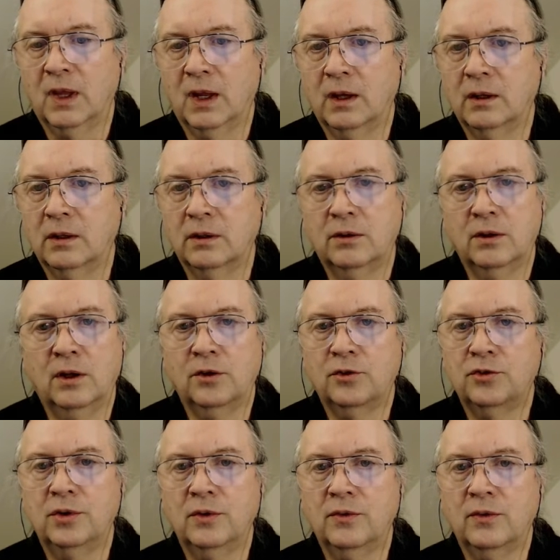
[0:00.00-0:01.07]
tell the
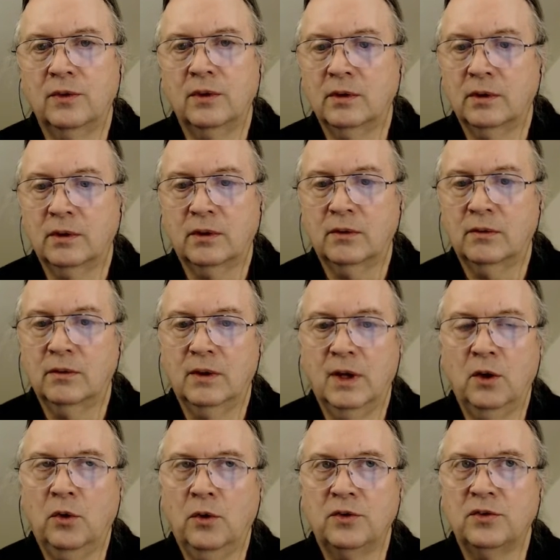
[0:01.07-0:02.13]
truth, they
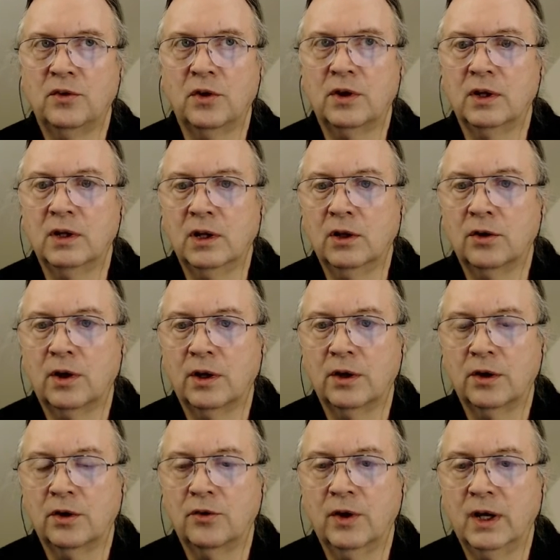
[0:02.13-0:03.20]
always look a little on the
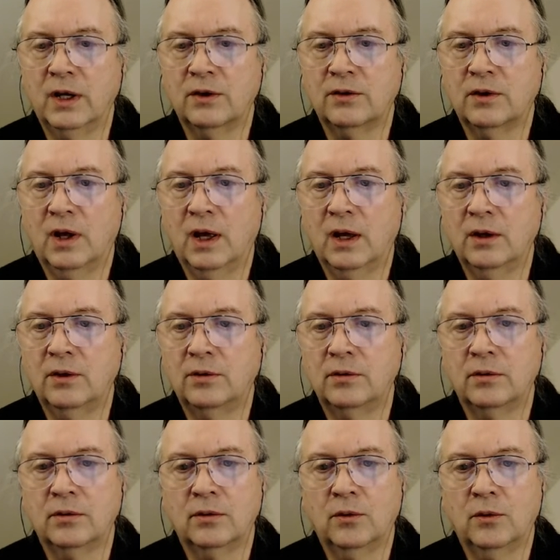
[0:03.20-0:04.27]
green side
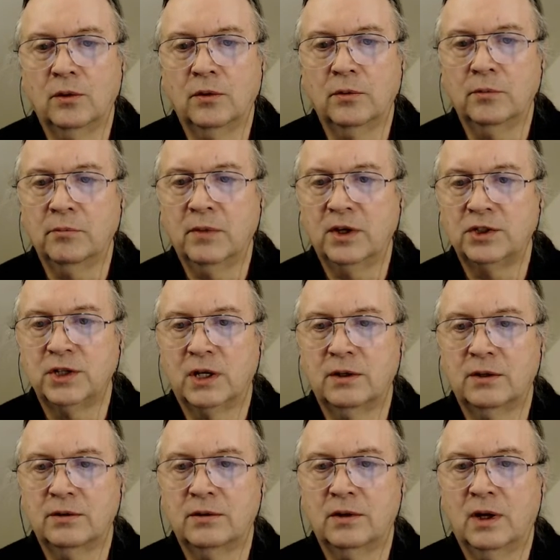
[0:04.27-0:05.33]
or magenta
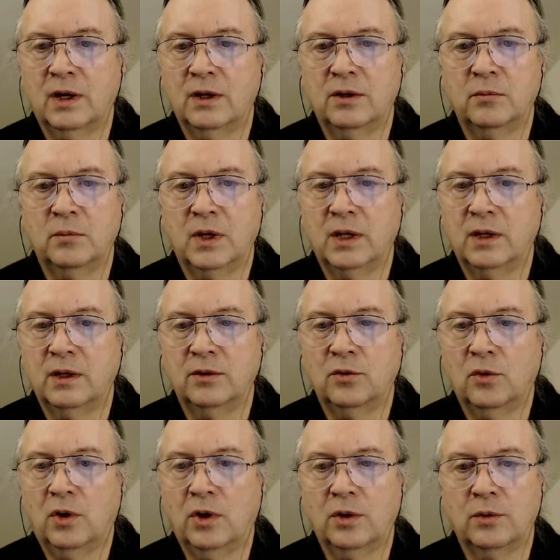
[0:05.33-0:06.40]
side to me, these
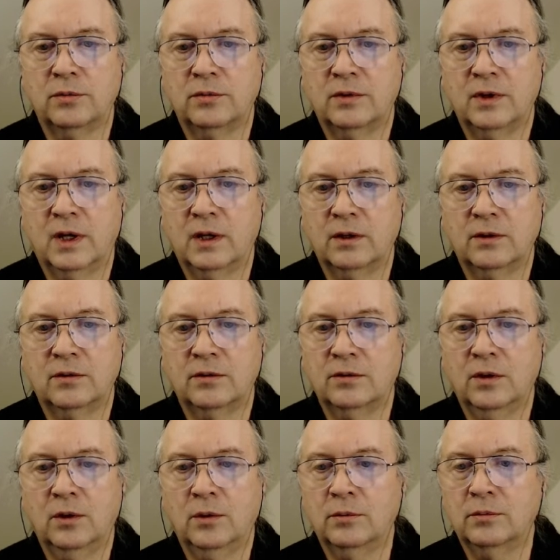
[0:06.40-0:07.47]
auto settings.
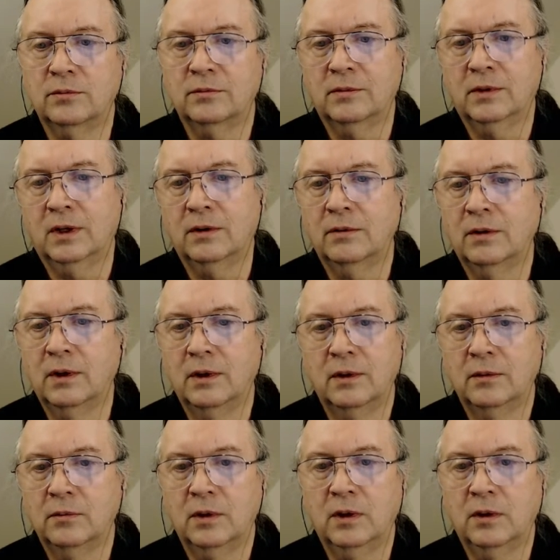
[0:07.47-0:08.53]
So, you know,
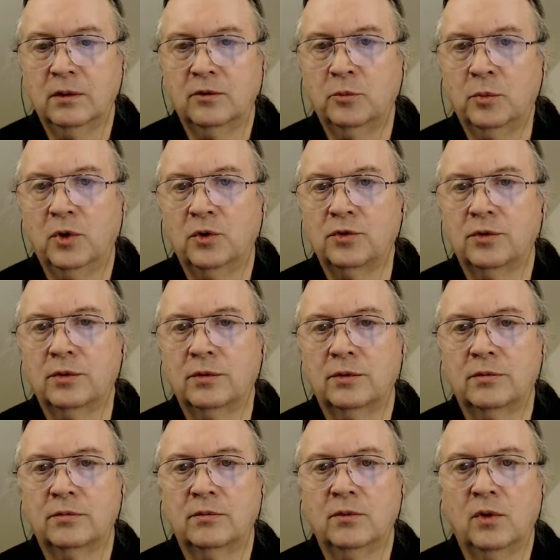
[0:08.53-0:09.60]
and exposure is
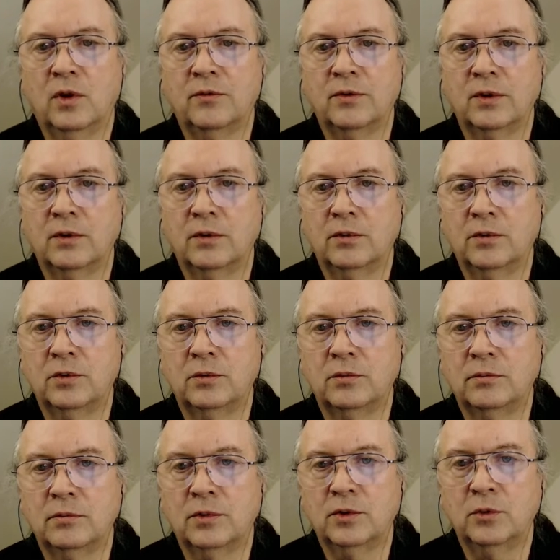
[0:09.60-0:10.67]
often
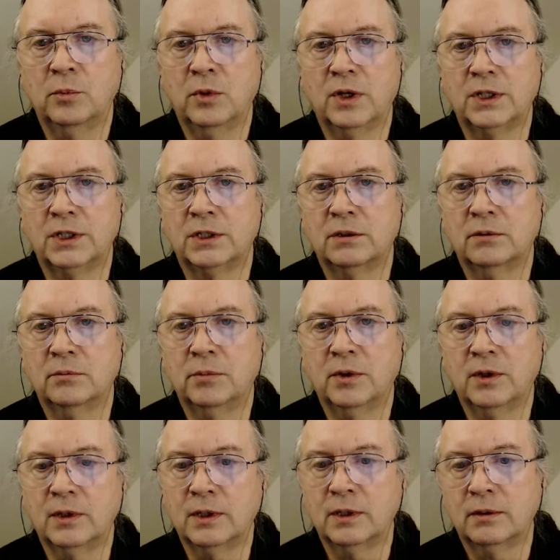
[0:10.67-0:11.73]
too much.
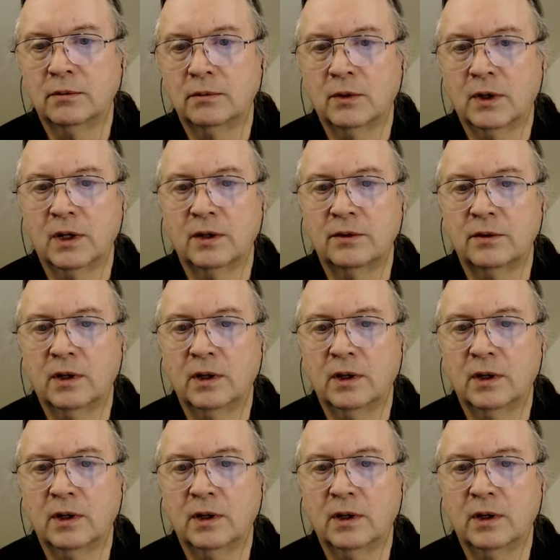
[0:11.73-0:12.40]
But what can I say?